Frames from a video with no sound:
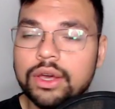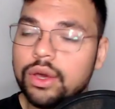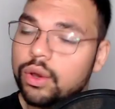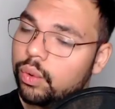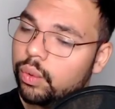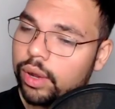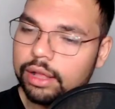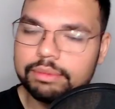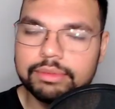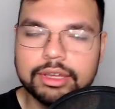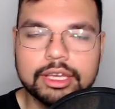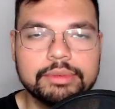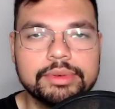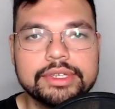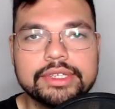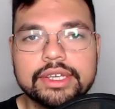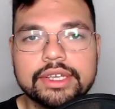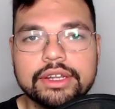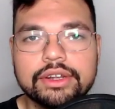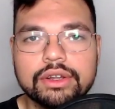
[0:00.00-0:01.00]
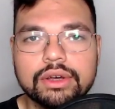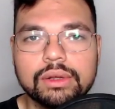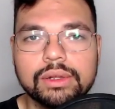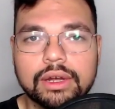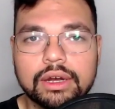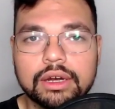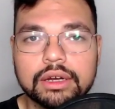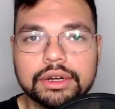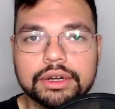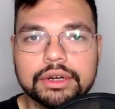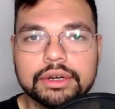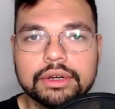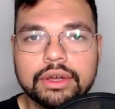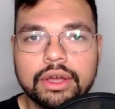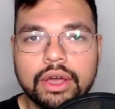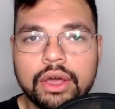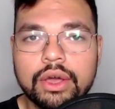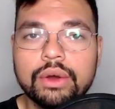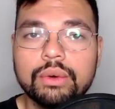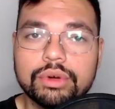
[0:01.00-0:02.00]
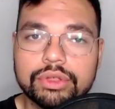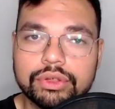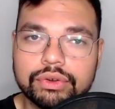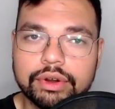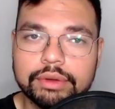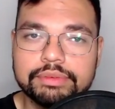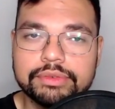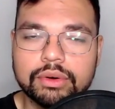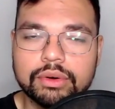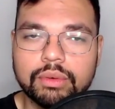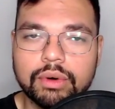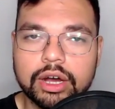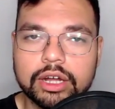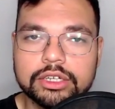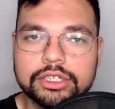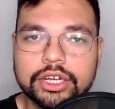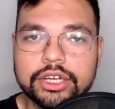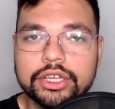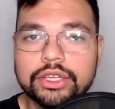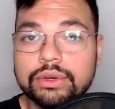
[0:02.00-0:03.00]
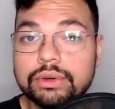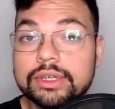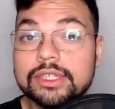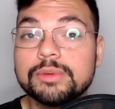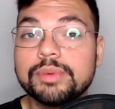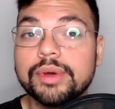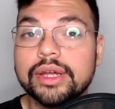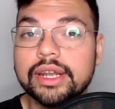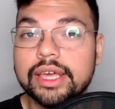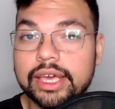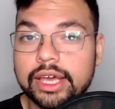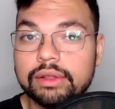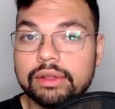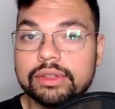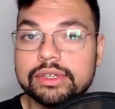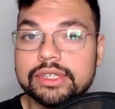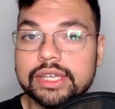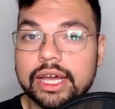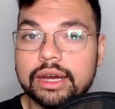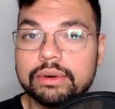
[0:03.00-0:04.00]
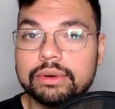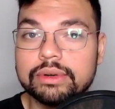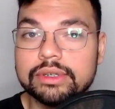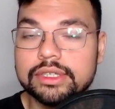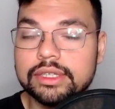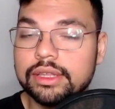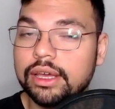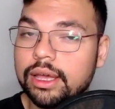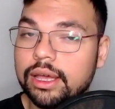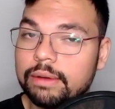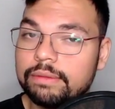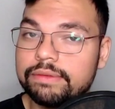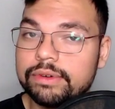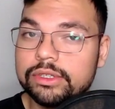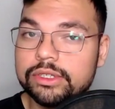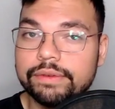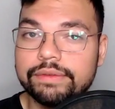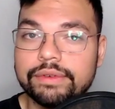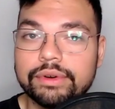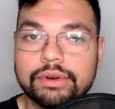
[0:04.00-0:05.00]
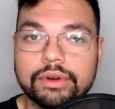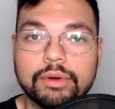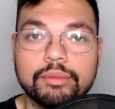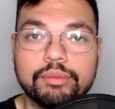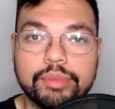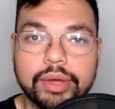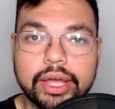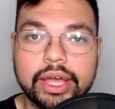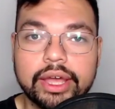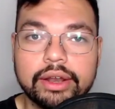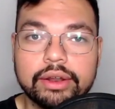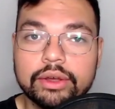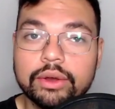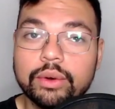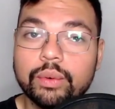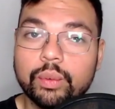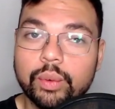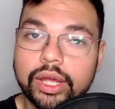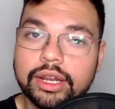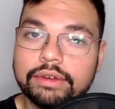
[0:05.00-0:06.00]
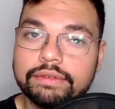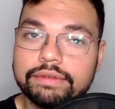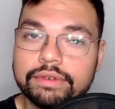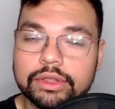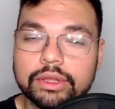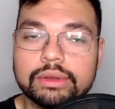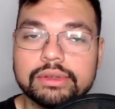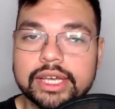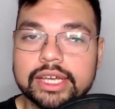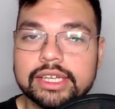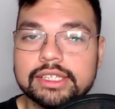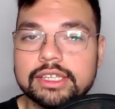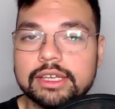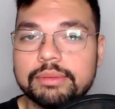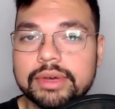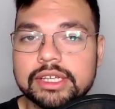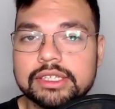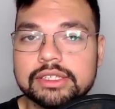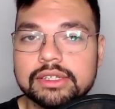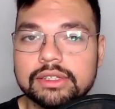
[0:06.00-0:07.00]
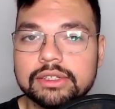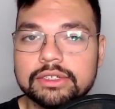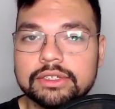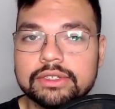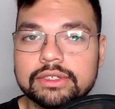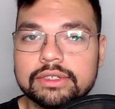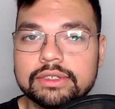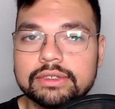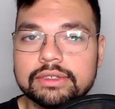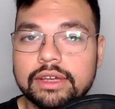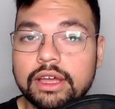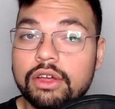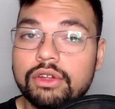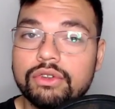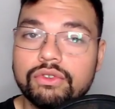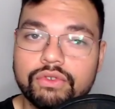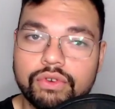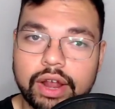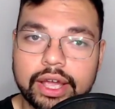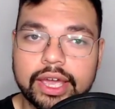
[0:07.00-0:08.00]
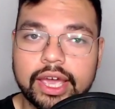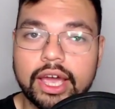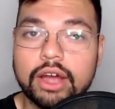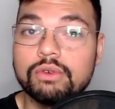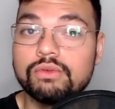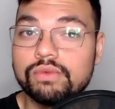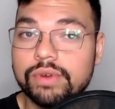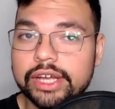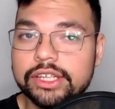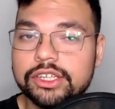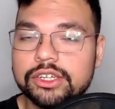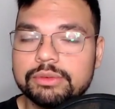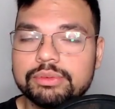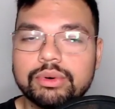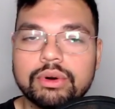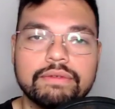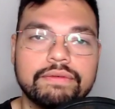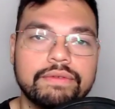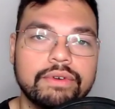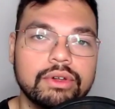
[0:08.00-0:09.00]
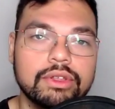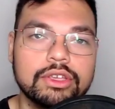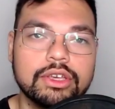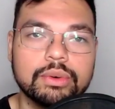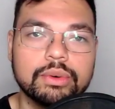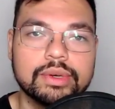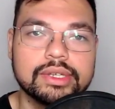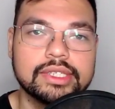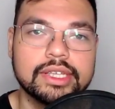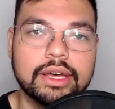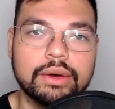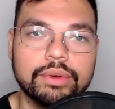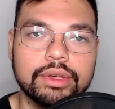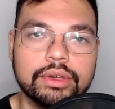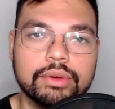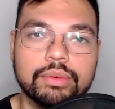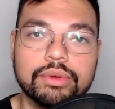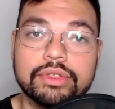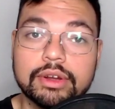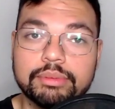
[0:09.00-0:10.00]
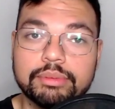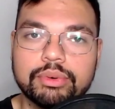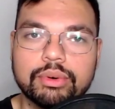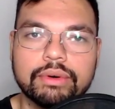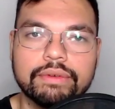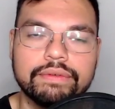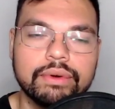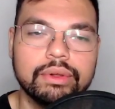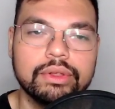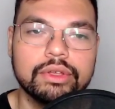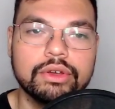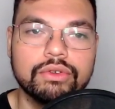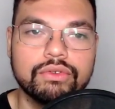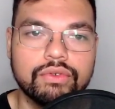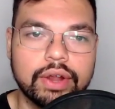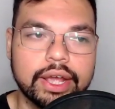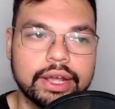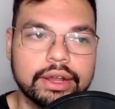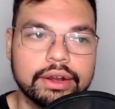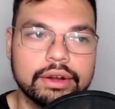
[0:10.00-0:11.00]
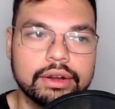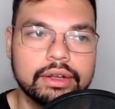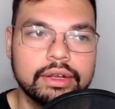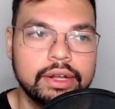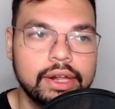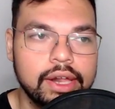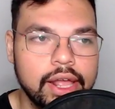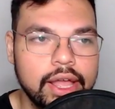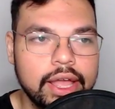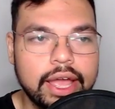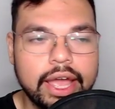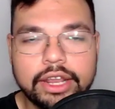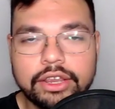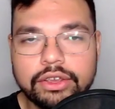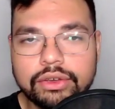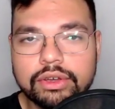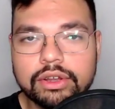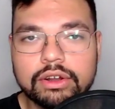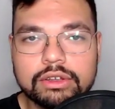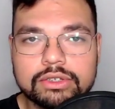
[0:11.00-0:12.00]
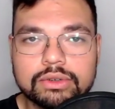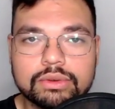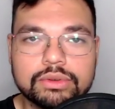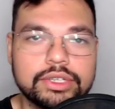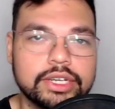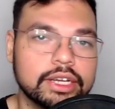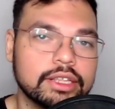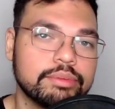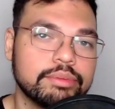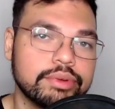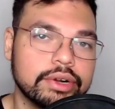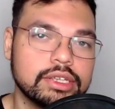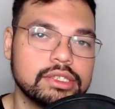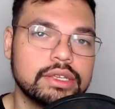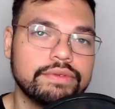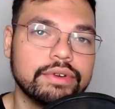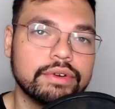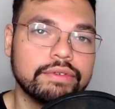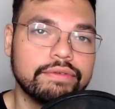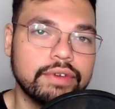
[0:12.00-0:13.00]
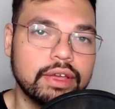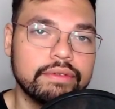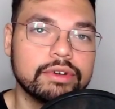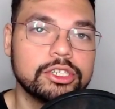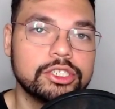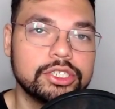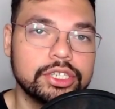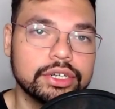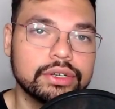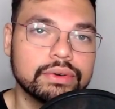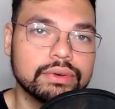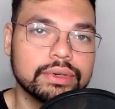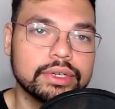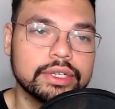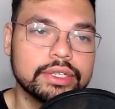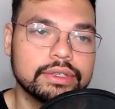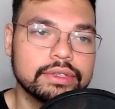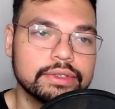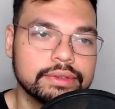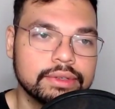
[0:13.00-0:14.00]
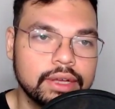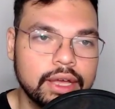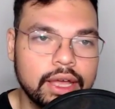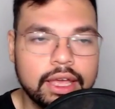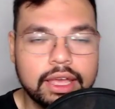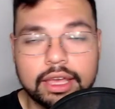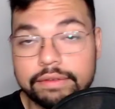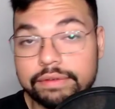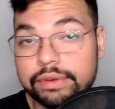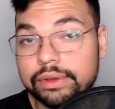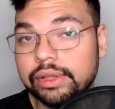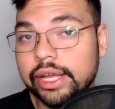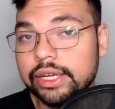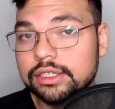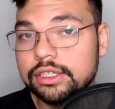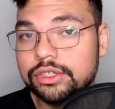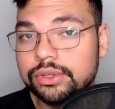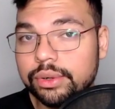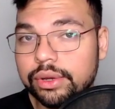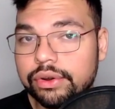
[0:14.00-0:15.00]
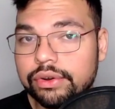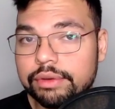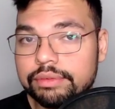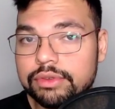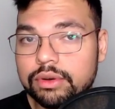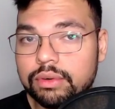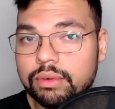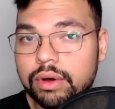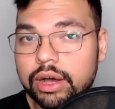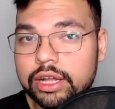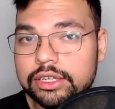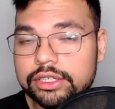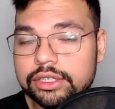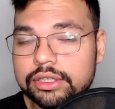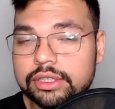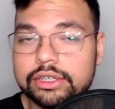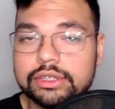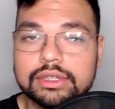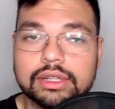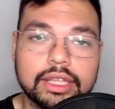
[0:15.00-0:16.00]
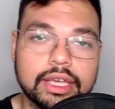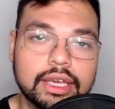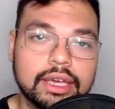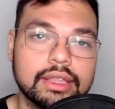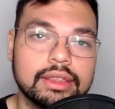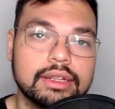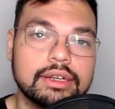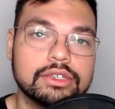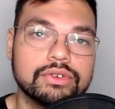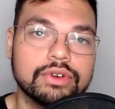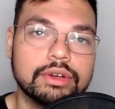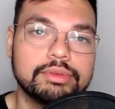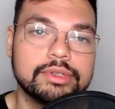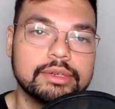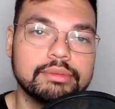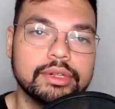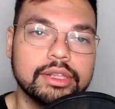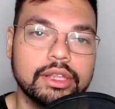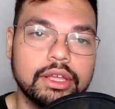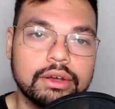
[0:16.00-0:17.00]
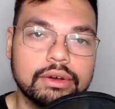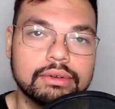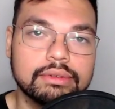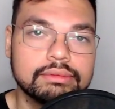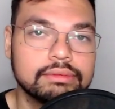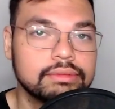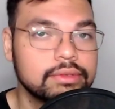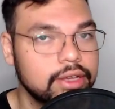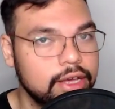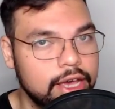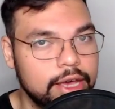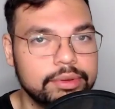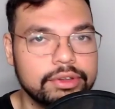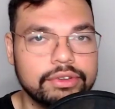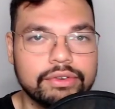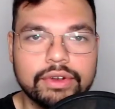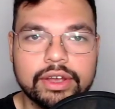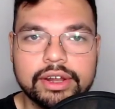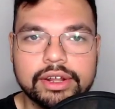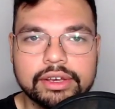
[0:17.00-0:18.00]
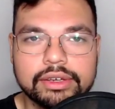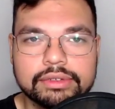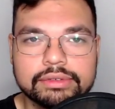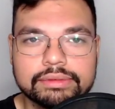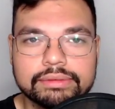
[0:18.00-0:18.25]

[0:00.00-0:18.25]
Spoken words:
Well, babysit no longer. With Cryptowatch, you can spend countless hours in the comforts of your own bed, waiting for those SMS alerts. Track how wrecked your portfolio is that week with their portfolio tracker. And you can also check the price of your favorite shitcoins. If you'd like to join Cryptowatch, there's a link in the description below. Happy trading!